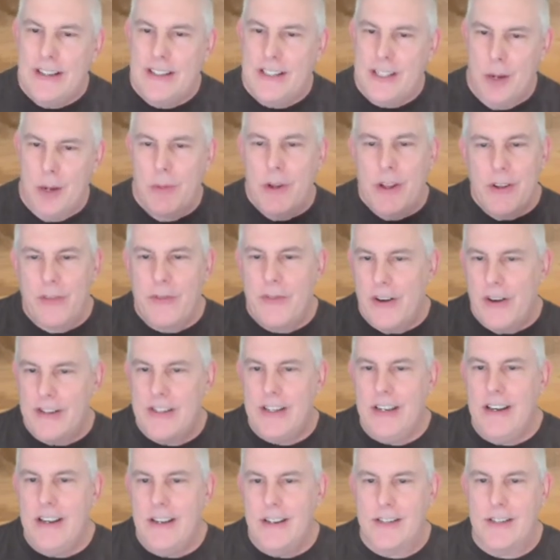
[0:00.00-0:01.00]
some of the
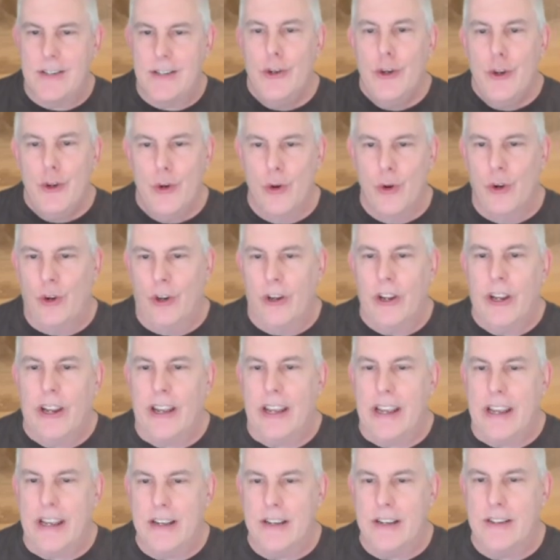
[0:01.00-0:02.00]
fuzziness and
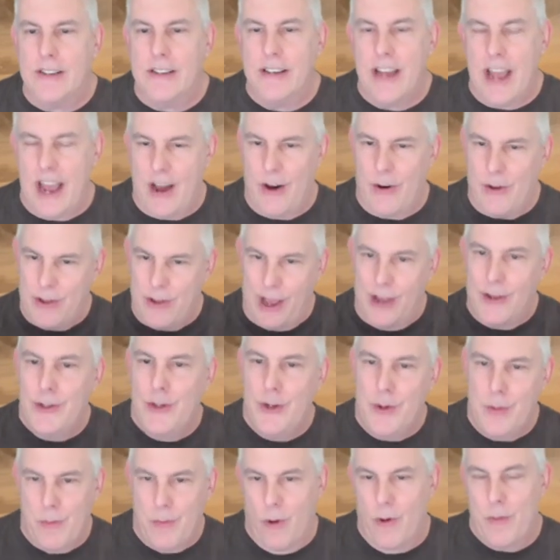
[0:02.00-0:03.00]
dueling is now, as
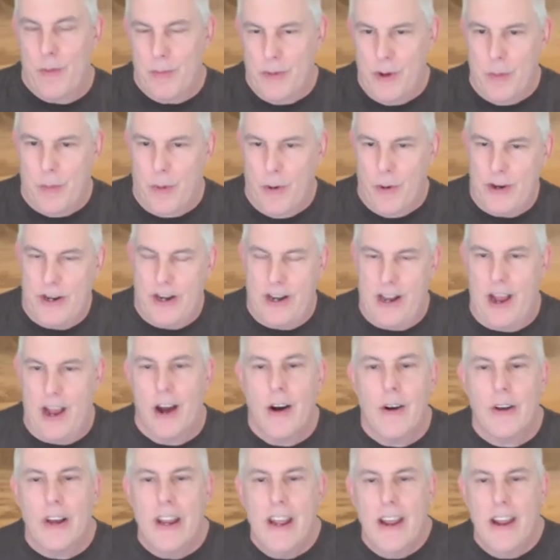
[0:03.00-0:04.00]
you pointed
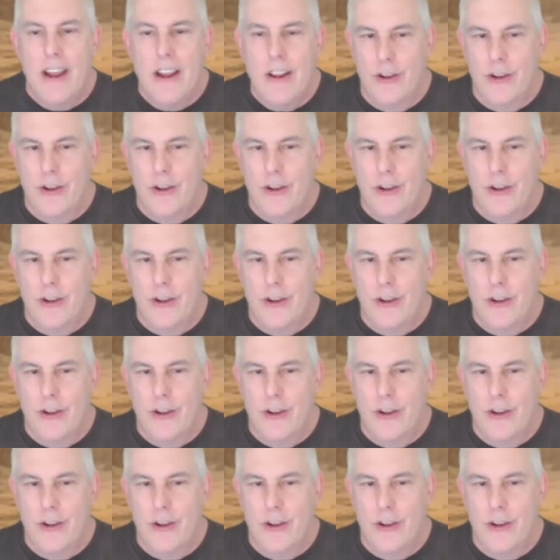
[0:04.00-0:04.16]
out,